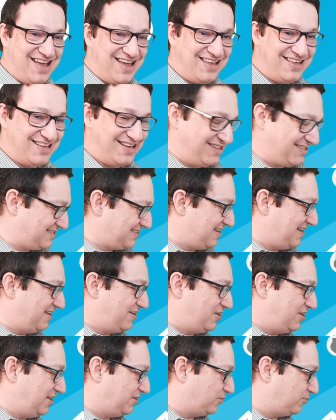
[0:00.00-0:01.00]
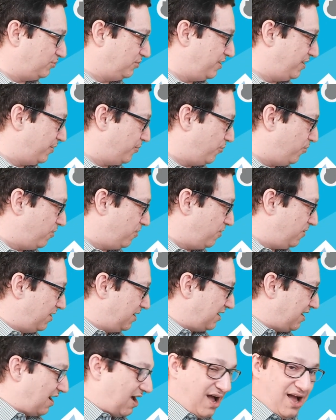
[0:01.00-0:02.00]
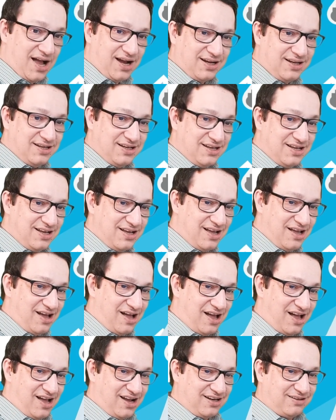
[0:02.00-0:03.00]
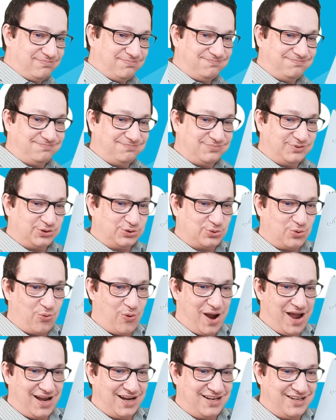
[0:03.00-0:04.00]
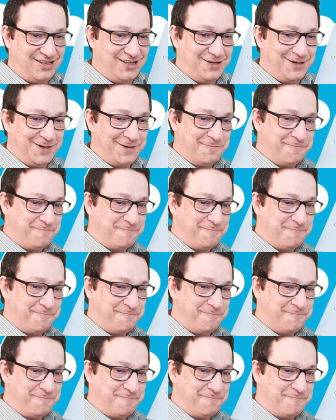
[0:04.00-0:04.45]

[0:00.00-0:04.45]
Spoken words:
Yes, and they were r square here.